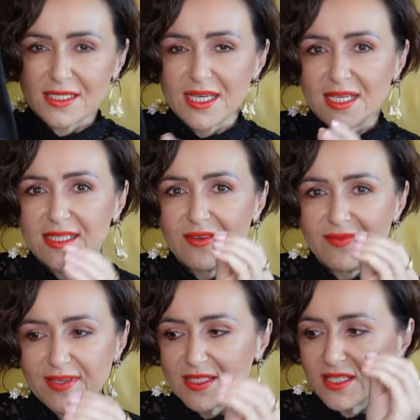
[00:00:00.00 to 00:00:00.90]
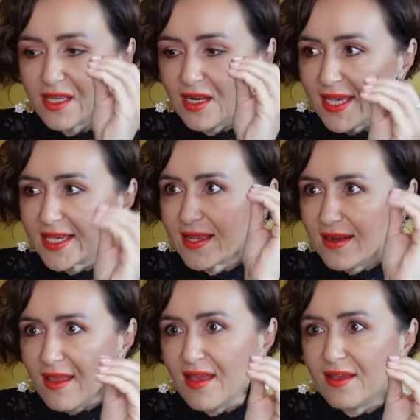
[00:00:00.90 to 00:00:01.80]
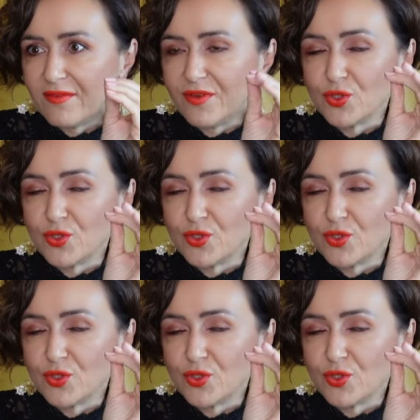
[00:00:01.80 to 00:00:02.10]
Guys, they fit like a glove.